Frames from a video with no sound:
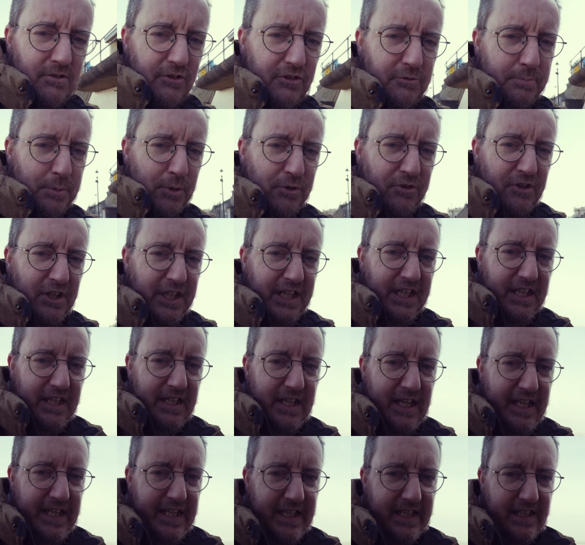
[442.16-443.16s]

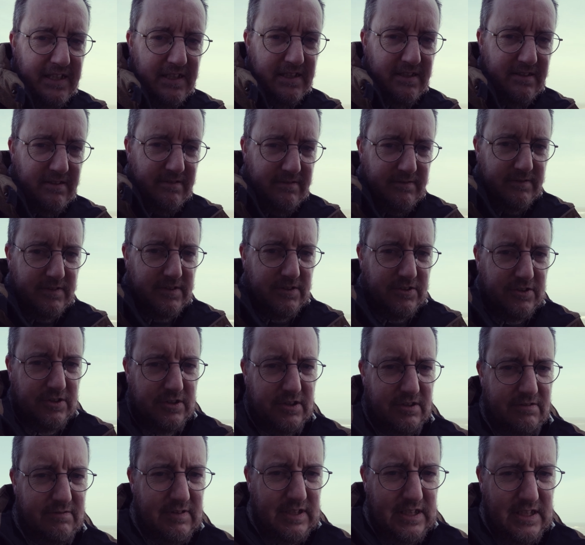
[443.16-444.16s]
Spotting here,
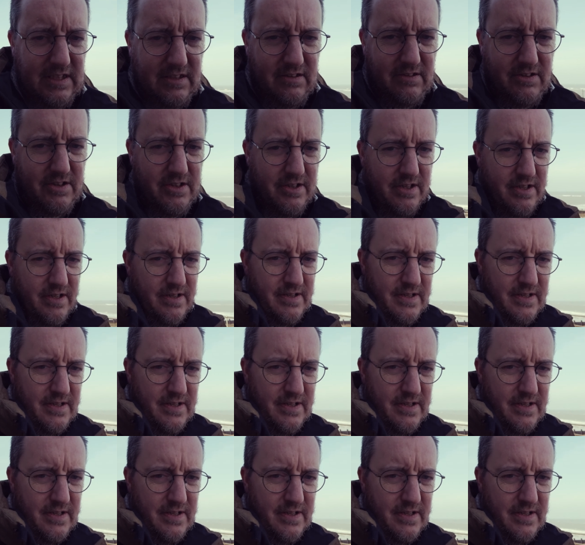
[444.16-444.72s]
turn around,